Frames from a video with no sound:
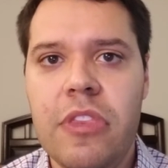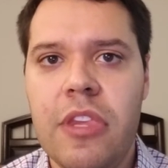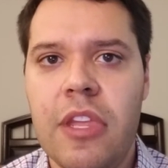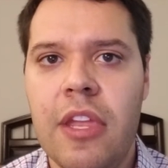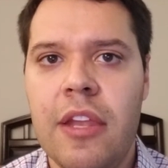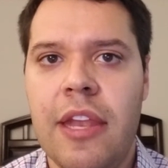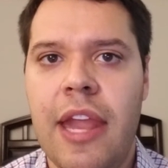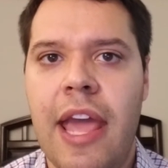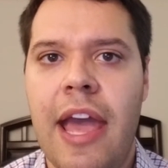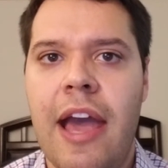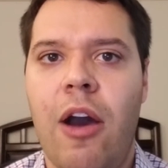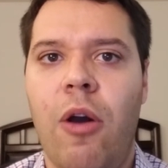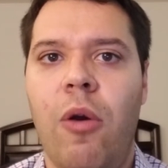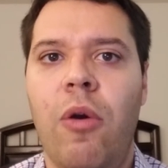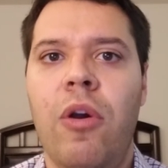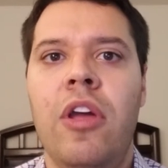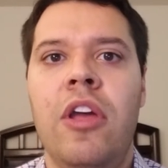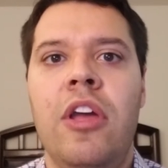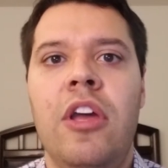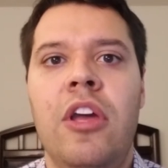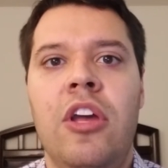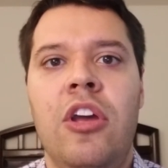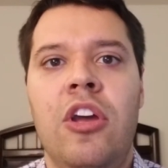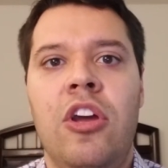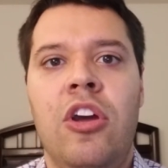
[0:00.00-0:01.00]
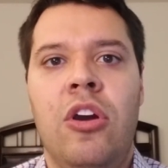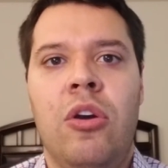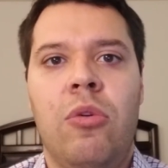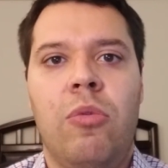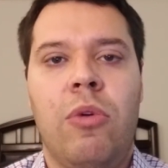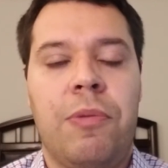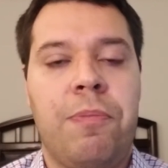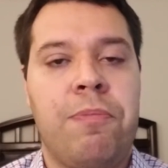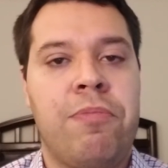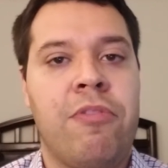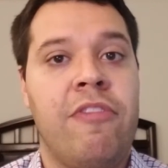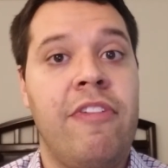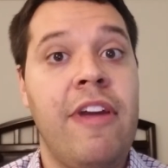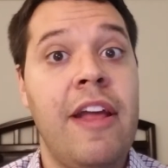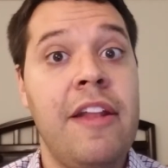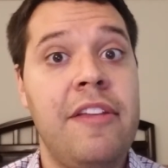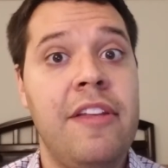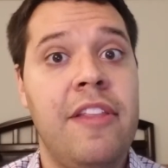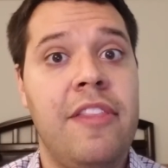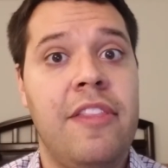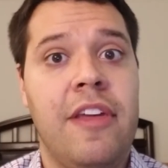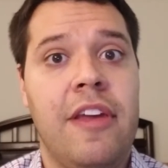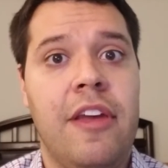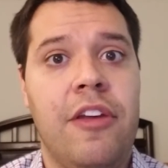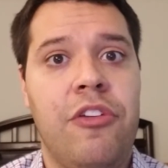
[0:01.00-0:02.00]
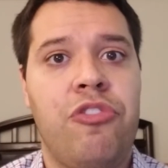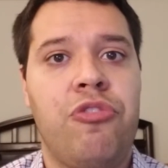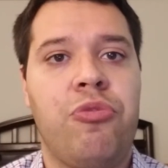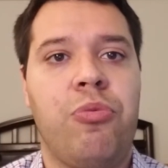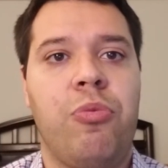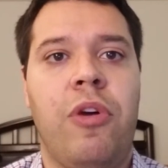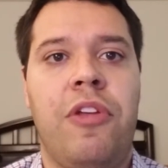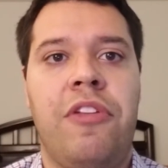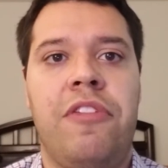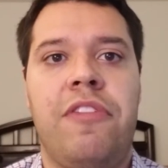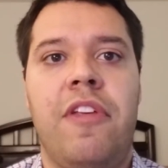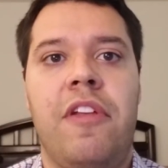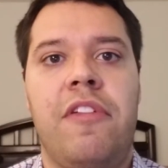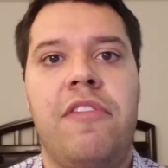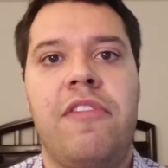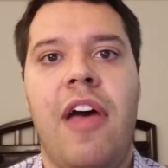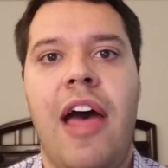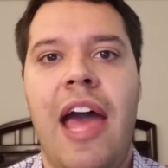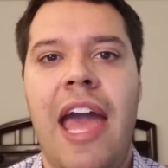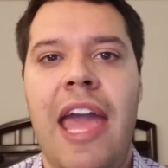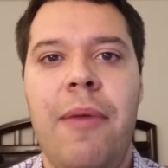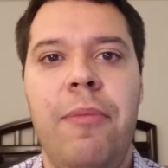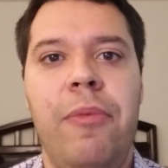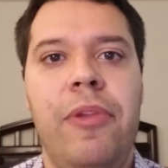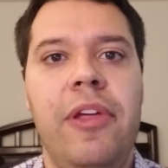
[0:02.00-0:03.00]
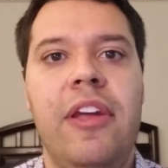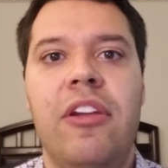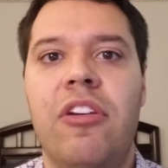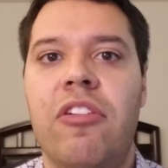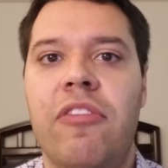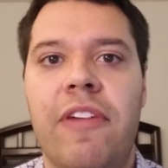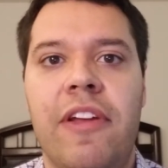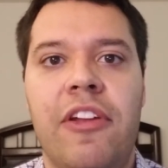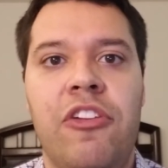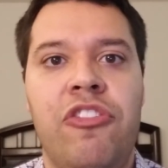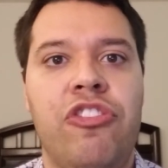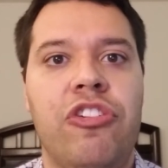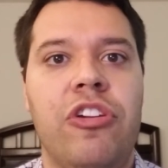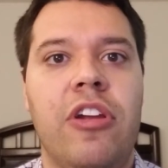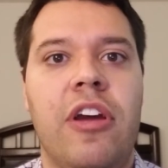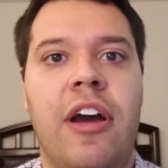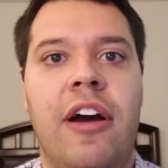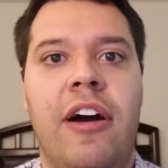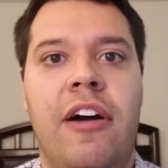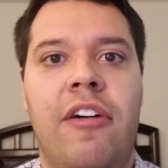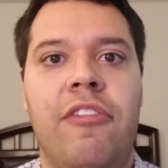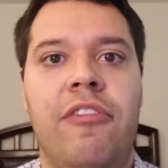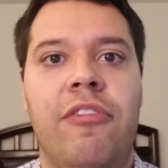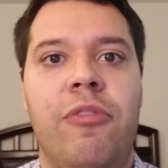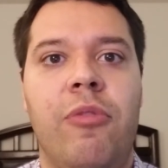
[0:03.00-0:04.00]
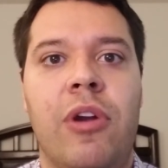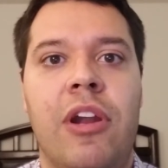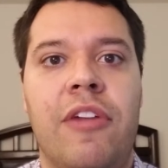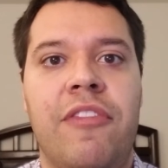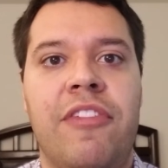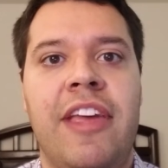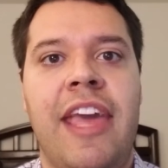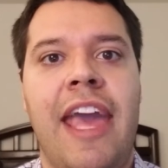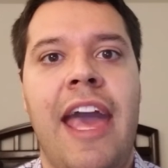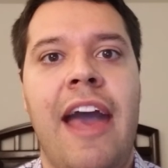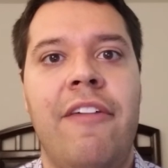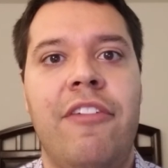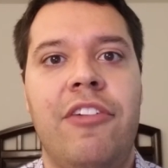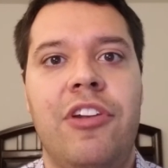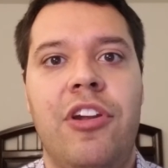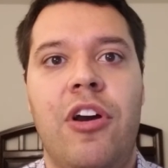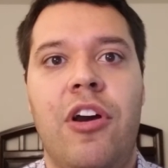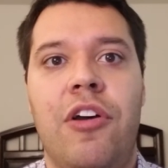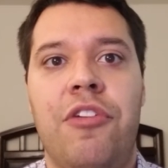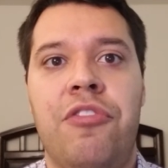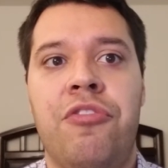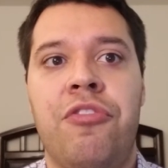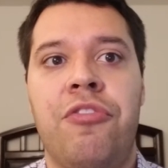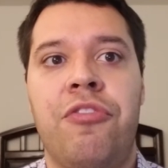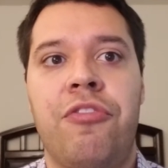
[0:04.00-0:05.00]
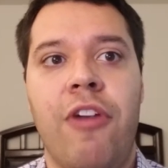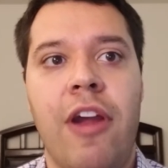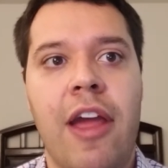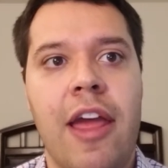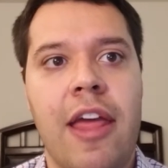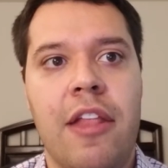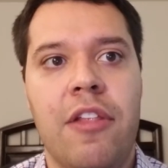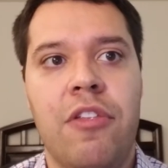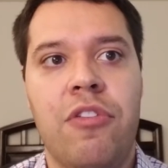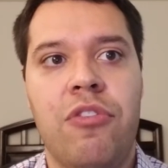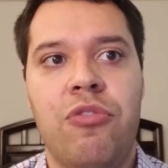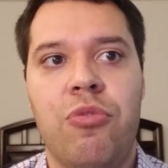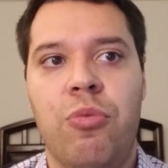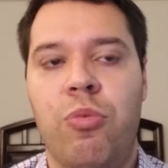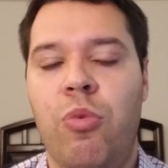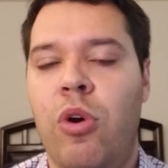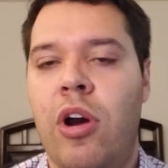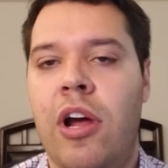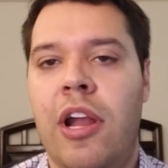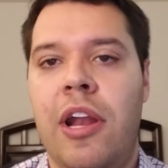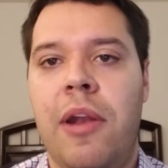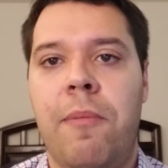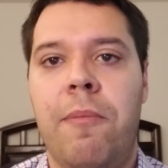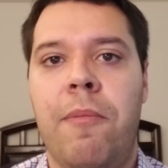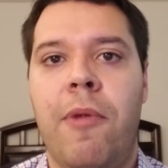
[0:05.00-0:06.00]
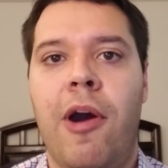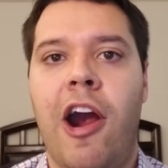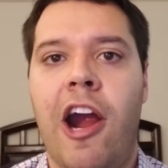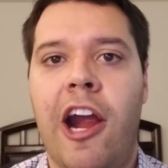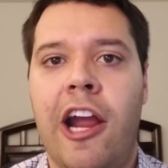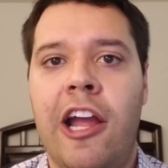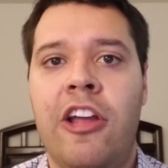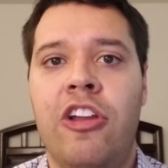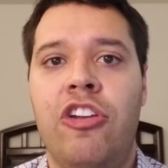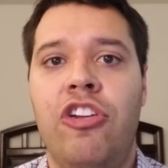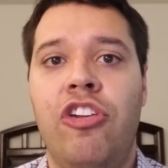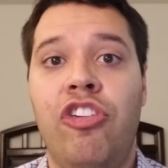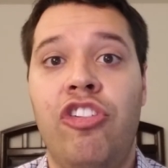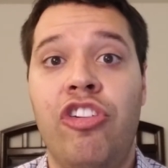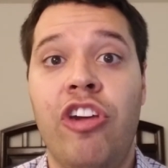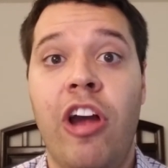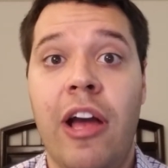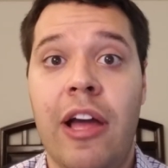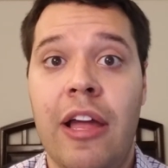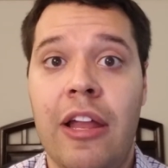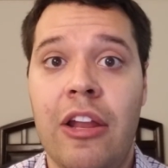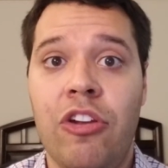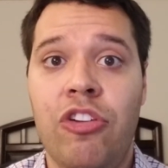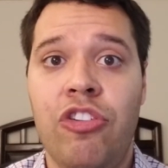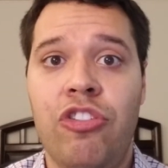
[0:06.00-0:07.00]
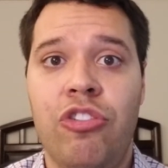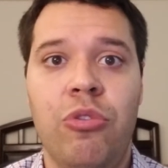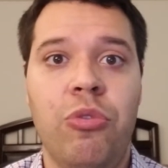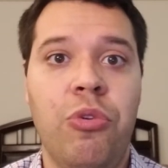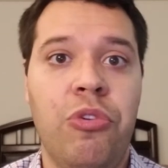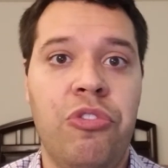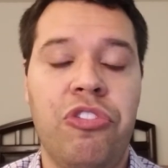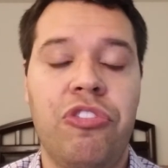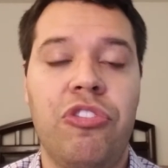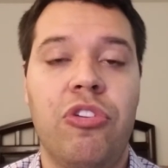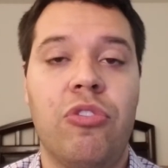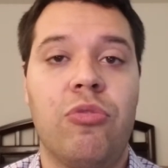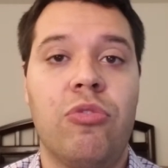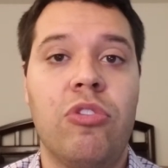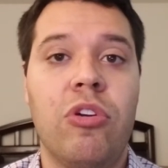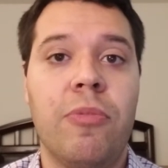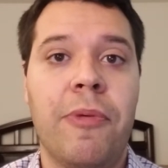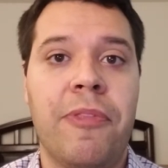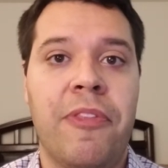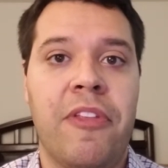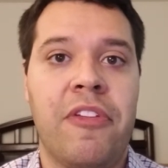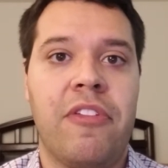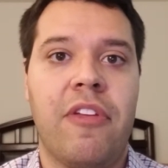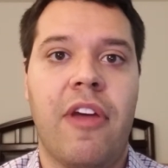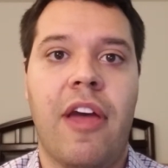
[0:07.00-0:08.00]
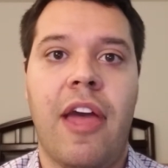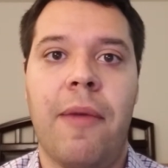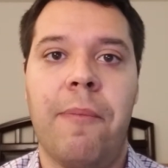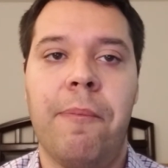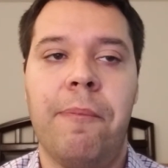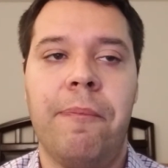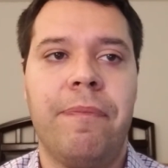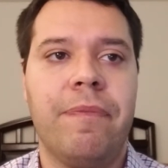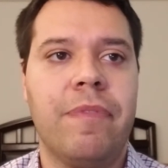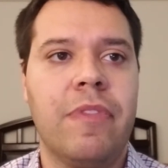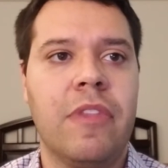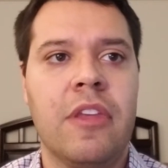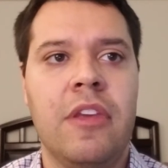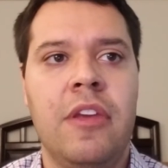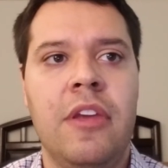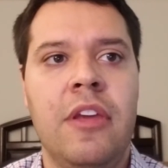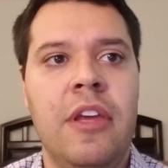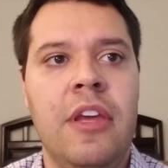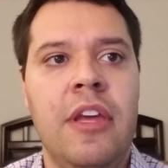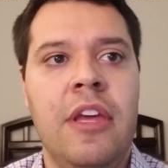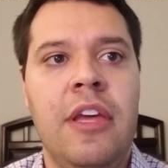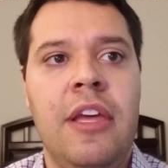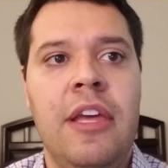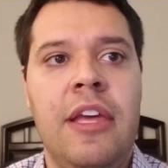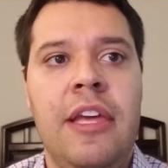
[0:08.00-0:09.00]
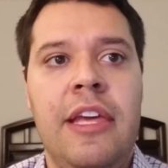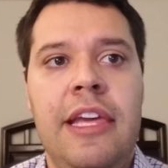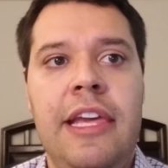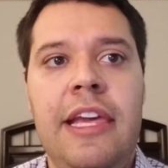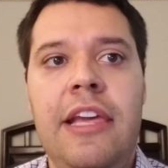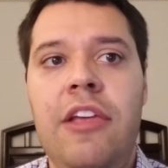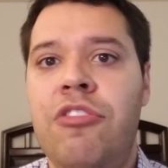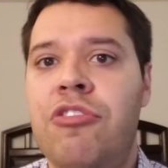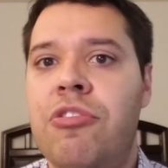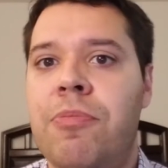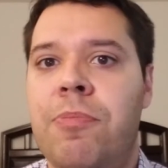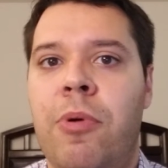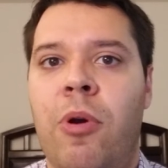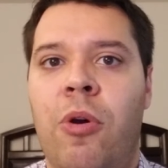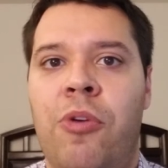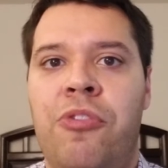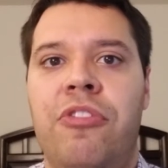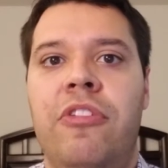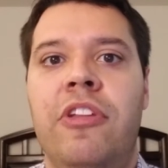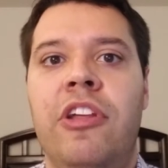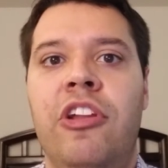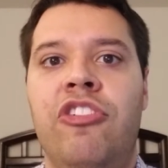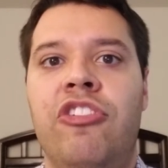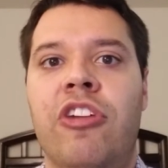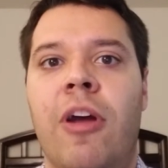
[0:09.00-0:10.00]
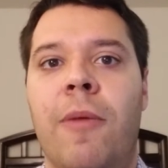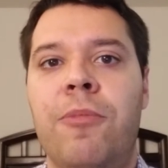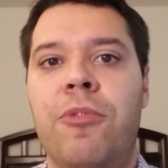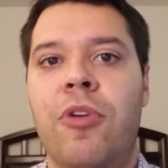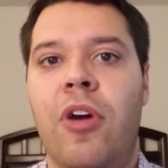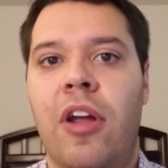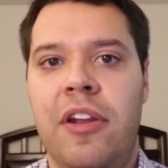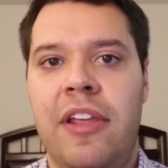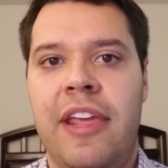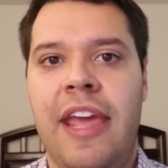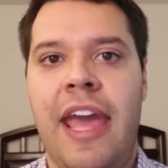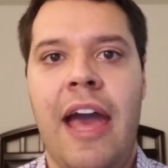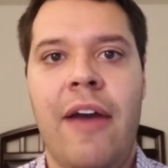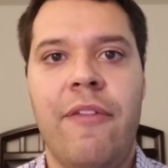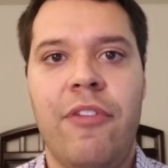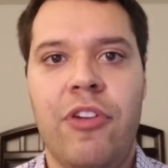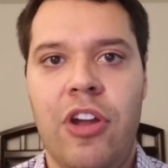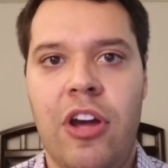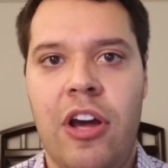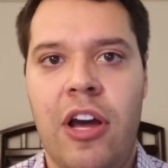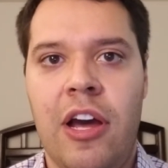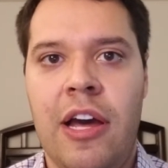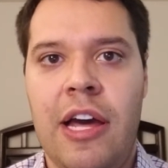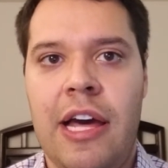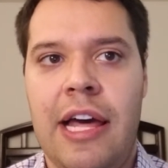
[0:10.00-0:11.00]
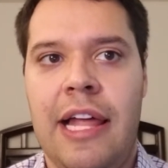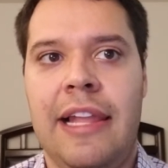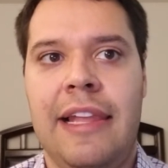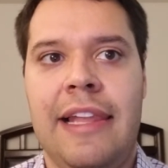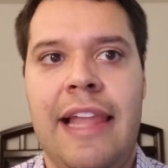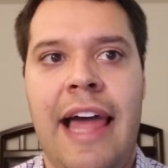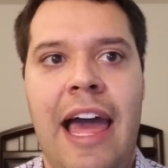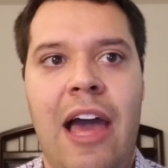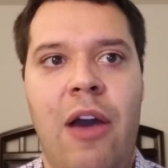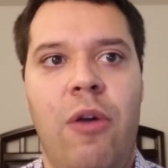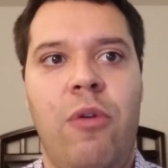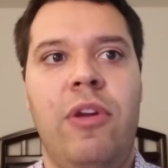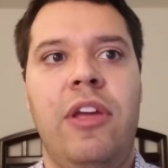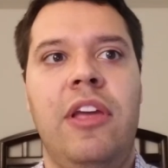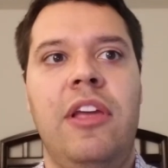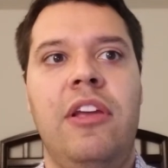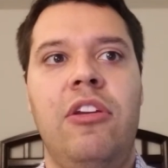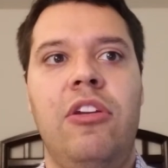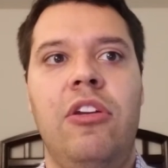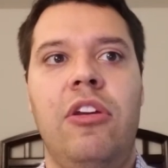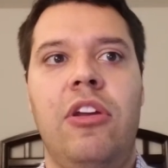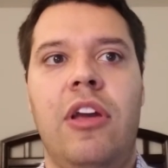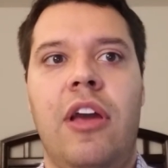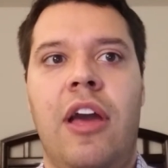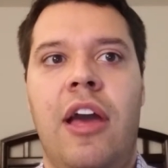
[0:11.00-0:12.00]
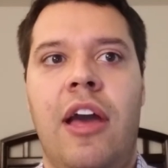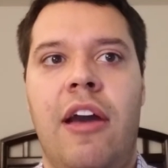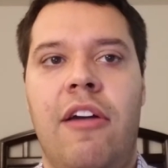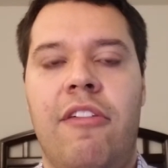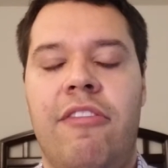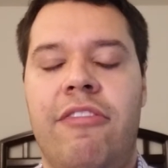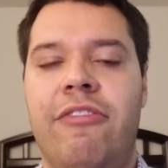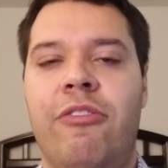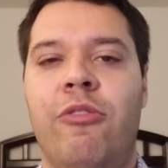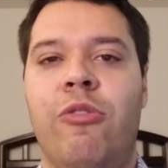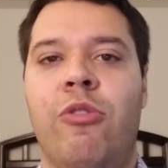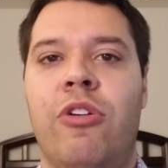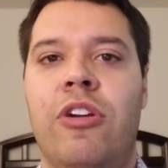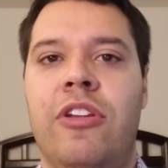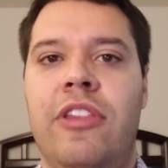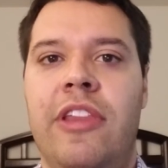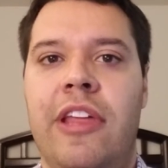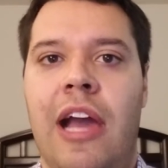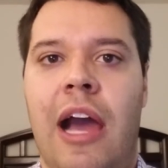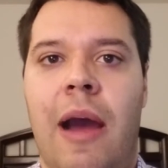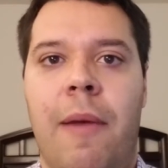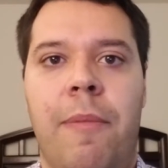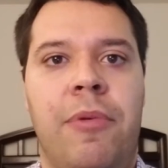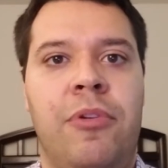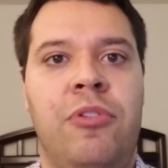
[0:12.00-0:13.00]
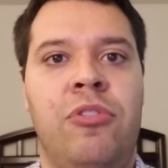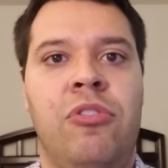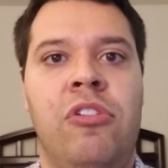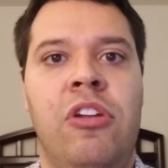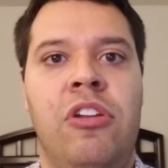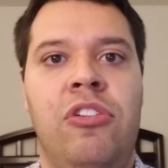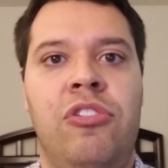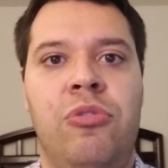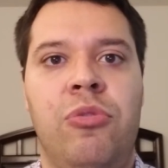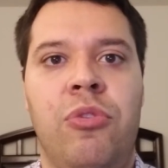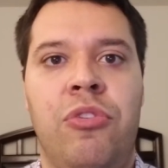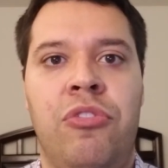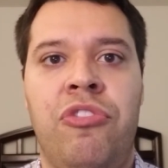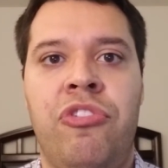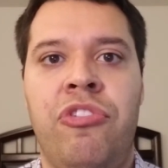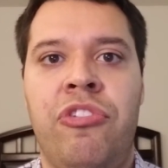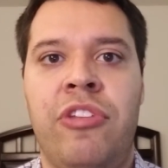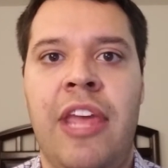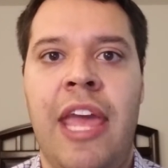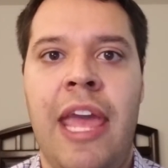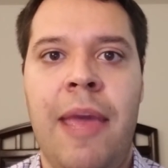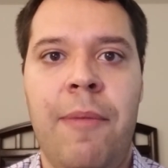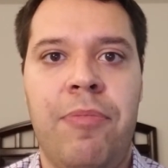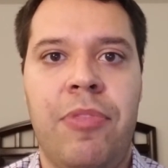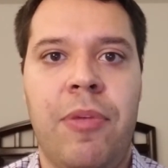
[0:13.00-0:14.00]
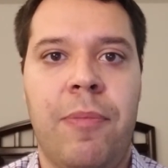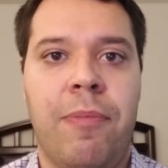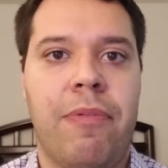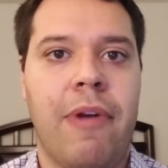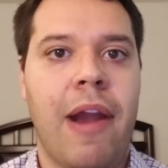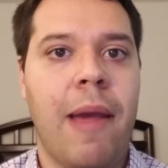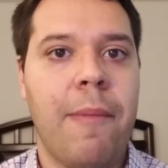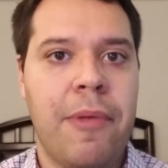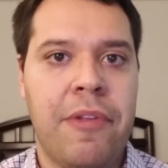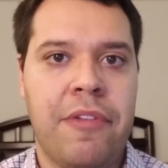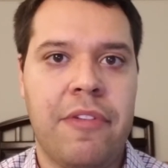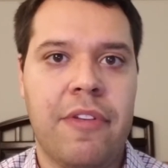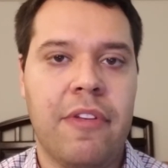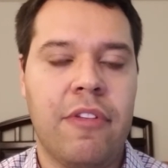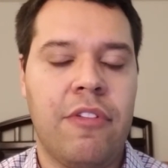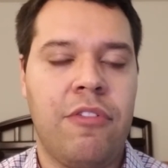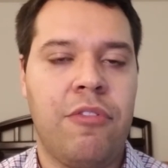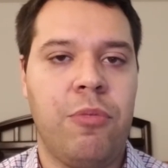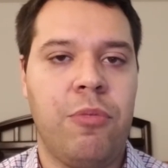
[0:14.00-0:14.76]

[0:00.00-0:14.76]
Now, what prevented this was the timely intervention of one of Kavanaugh's friends, one Mark Judge, who was in the room at the time. He supposedly jumped on Kavanaugh, allowing Ford the opportunity to escape the premises,